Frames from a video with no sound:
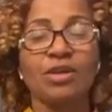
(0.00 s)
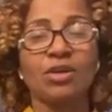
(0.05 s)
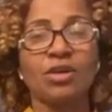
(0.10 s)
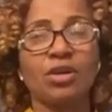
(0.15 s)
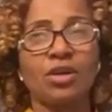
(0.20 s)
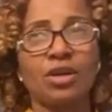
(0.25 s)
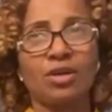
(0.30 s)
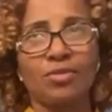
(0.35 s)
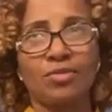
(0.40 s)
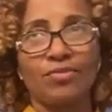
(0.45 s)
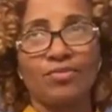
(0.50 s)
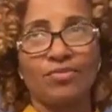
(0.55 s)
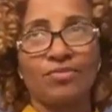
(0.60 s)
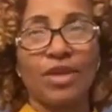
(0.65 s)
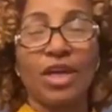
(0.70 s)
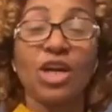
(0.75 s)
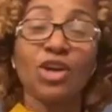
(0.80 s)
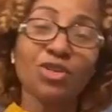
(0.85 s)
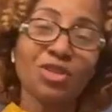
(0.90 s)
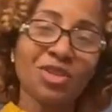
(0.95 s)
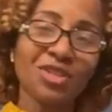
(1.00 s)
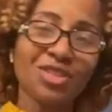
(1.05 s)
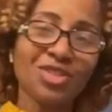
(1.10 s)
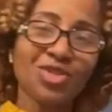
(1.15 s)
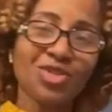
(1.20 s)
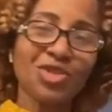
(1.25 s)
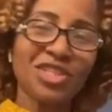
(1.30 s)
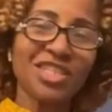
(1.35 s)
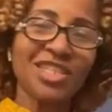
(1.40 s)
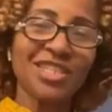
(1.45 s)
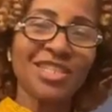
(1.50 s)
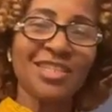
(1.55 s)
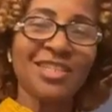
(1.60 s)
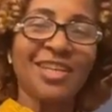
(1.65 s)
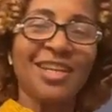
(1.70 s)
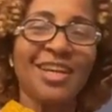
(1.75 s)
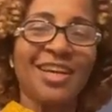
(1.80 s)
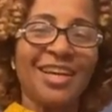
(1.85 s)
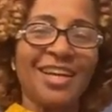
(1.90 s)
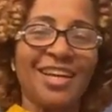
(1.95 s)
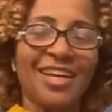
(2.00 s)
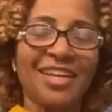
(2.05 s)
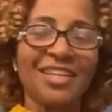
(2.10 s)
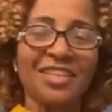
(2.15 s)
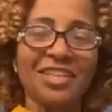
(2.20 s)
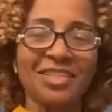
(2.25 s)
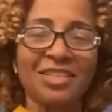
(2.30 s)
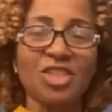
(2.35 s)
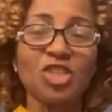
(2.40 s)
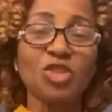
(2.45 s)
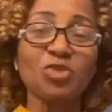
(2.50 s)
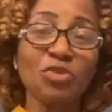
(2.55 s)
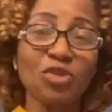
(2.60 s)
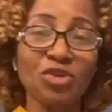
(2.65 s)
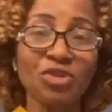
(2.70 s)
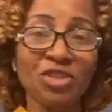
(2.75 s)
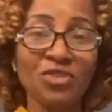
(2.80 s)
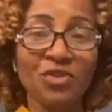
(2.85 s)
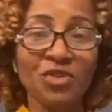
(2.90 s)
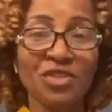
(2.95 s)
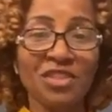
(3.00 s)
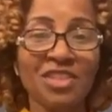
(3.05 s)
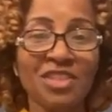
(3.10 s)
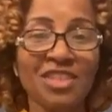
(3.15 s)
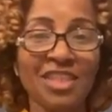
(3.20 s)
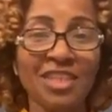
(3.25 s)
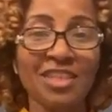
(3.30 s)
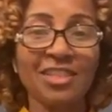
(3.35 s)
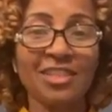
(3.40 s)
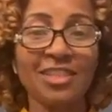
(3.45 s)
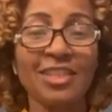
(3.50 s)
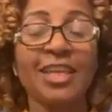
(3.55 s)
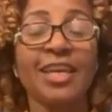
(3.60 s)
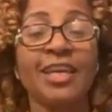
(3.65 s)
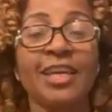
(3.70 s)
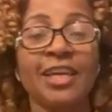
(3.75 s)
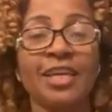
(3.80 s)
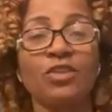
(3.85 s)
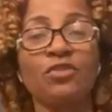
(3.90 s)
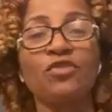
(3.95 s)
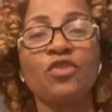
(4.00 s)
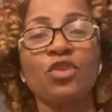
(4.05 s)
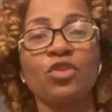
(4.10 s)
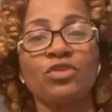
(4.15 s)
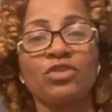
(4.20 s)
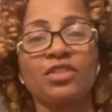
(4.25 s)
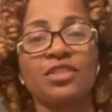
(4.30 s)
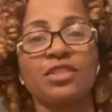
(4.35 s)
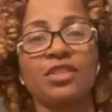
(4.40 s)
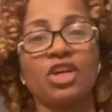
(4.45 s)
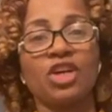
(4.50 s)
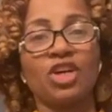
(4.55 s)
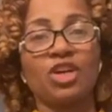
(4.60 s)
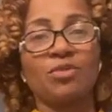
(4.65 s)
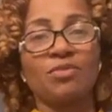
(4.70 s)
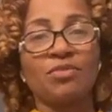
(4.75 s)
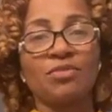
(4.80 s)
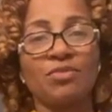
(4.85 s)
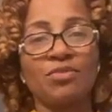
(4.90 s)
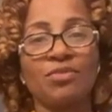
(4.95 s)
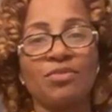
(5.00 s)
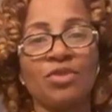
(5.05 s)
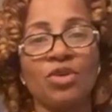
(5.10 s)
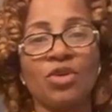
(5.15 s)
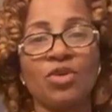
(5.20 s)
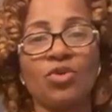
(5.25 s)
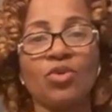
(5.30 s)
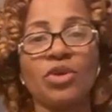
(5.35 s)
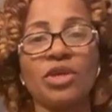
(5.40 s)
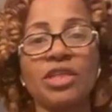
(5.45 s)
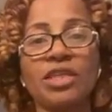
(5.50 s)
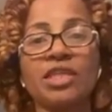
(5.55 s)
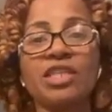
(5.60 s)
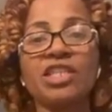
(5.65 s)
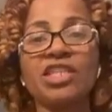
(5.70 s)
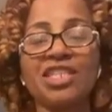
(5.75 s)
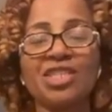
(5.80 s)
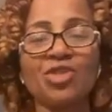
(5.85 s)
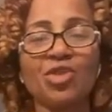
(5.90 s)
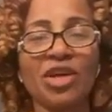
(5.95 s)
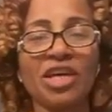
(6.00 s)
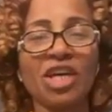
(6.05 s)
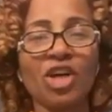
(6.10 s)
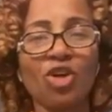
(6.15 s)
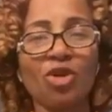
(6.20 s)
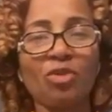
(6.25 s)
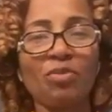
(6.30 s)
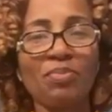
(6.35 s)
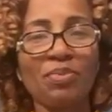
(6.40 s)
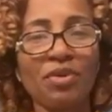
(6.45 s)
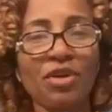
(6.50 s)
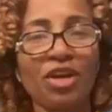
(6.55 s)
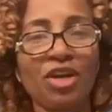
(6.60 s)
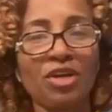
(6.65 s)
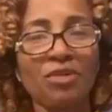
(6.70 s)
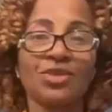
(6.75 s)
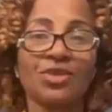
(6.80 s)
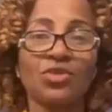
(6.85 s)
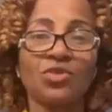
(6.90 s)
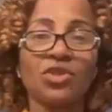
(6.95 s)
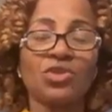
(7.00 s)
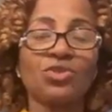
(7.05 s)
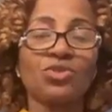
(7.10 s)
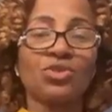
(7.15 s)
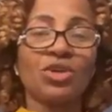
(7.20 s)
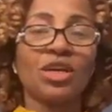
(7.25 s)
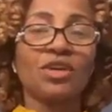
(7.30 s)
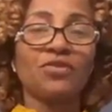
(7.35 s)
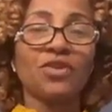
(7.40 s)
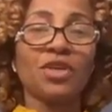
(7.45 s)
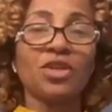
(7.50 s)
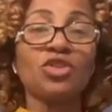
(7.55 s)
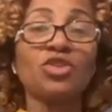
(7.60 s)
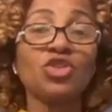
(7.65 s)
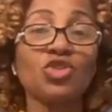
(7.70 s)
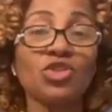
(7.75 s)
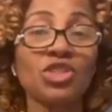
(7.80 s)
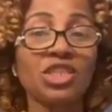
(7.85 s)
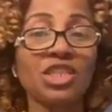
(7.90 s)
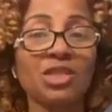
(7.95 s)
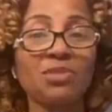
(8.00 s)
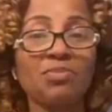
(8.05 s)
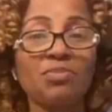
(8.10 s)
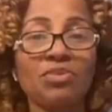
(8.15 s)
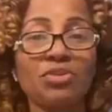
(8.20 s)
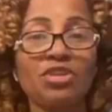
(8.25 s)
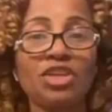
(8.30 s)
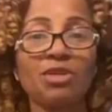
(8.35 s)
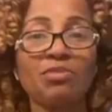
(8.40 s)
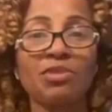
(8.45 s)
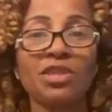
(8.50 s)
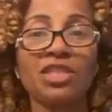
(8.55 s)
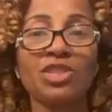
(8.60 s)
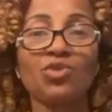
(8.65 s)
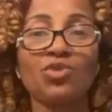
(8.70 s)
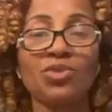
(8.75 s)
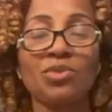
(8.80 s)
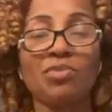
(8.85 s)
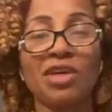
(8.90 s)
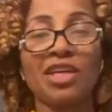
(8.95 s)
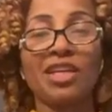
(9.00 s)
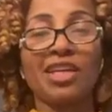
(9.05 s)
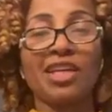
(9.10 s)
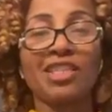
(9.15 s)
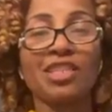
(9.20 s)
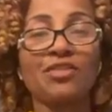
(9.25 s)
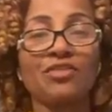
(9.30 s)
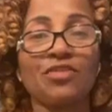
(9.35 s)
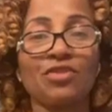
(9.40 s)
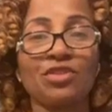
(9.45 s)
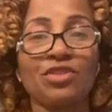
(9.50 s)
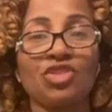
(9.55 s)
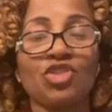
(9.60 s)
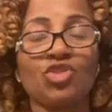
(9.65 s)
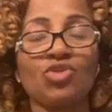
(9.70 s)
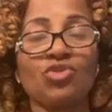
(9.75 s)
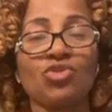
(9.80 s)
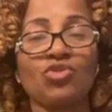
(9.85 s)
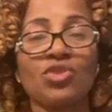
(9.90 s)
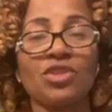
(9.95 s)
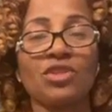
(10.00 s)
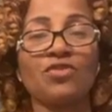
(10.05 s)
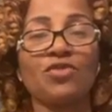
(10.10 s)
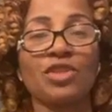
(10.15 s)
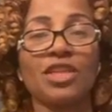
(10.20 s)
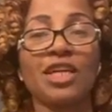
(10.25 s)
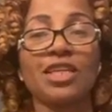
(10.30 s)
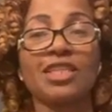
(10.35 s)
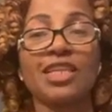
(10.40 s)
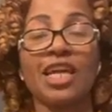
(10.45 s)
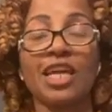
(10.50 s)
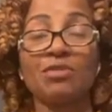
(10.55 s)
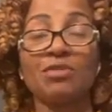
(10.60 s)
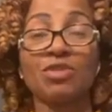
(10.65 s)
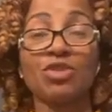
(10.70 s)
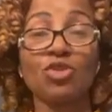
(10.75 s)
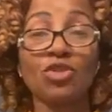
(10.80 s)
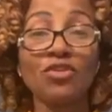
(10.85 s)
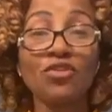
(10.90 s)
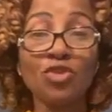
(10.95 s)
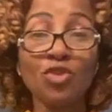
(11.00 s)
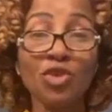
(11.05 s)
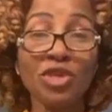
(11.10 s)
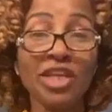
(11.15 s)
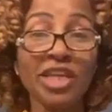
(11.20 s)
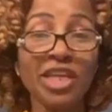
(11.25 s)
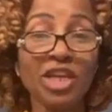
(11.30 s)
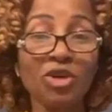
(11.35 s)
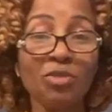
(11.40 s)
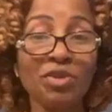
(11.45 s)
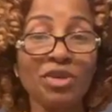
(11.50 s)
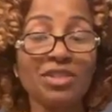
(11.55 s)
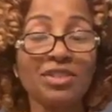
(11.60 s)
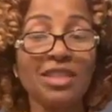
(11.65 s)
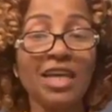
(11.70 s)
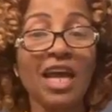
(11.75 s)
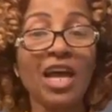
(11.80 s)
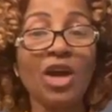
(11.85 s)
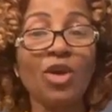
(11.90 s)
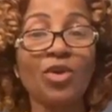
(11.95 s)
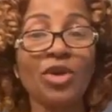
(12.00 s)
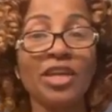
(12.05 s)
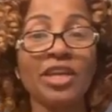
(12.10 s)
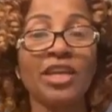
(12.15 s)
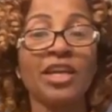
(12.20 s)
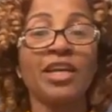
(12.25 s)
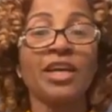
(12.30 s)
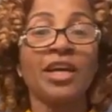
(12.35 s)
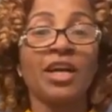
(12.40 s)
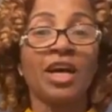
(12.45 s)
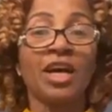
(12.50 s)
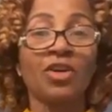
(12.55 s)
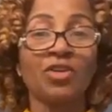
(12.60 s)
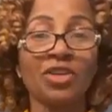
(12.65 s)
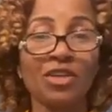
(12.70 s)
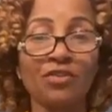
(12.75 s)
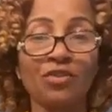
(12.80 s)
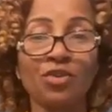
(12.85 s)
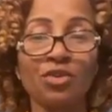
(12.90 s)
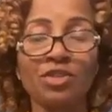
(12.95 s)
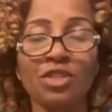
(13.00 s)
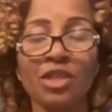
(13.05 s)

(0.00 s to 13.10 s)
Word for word: uh, health screening, and then sports for these kids. And of course, um, we really need your help. Uh, so we do have a nutrition program that we buy lunch for these children for that time. So if you want to help us that way, I'll give you